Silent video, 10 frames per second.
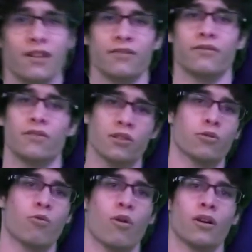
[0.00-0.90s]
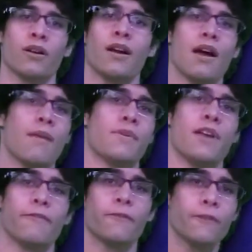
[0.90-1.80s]
end of the third quarter. But
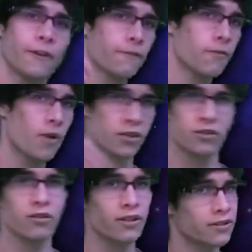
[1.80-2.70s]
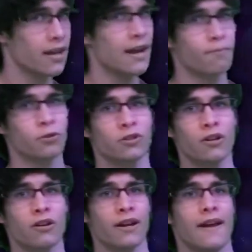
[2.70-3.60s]
never fear, from March 30th to April
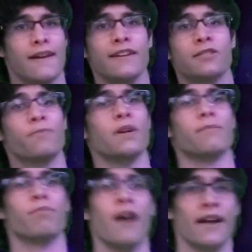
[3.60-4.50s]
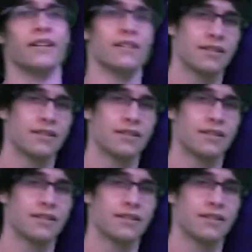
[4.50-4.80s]
3rd is spring break.